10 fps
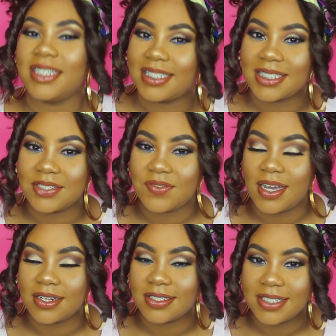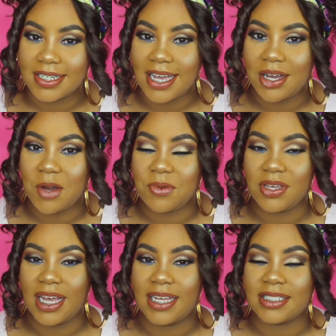this is the final look. I hope you
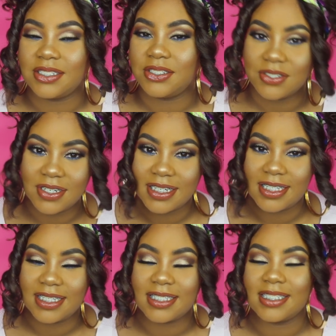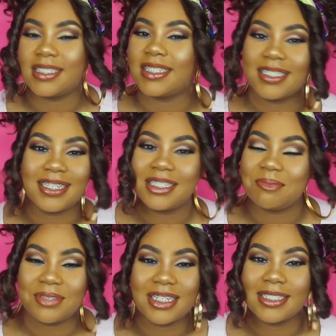guys enjoyed it. This is such a
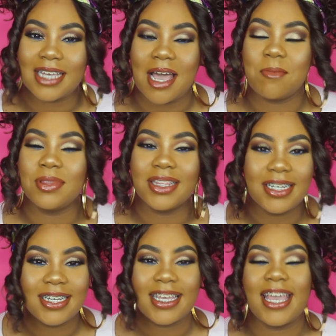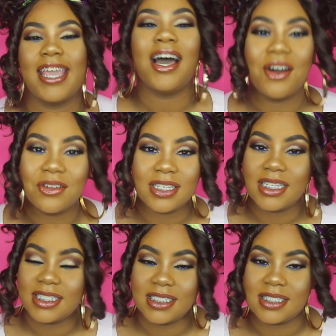springtime look. Not
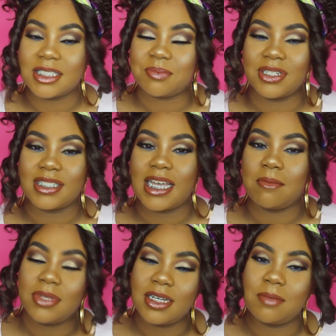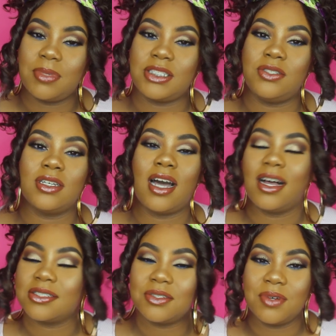only is this a springtime look, but you can
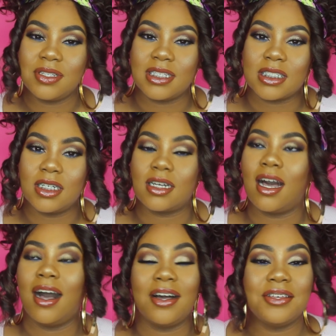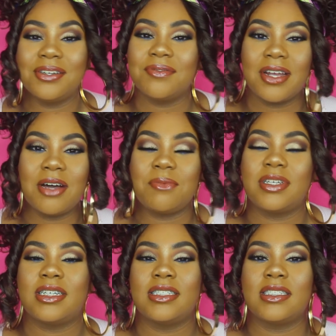also wear this look all year round
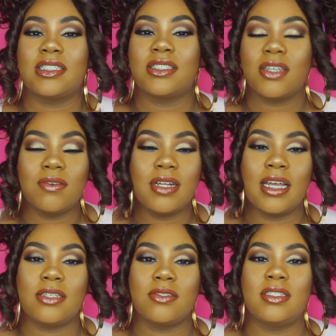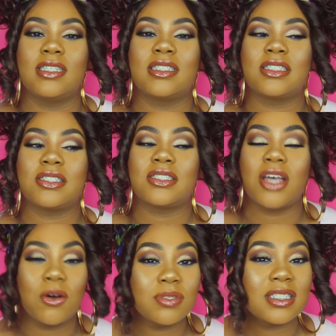because it's so natural and it's
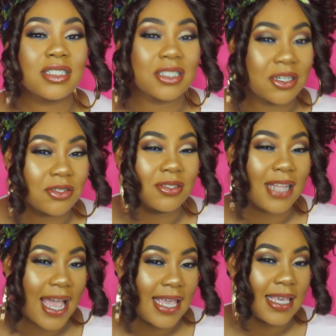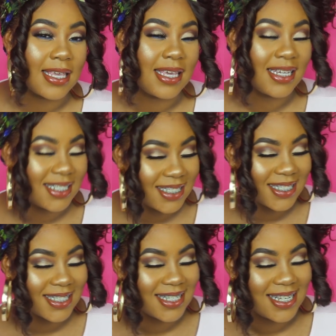so
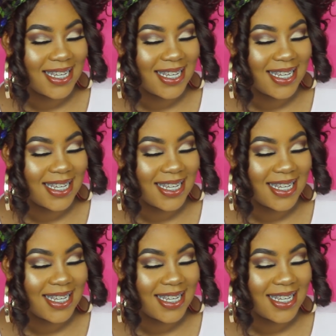Socialite-ish.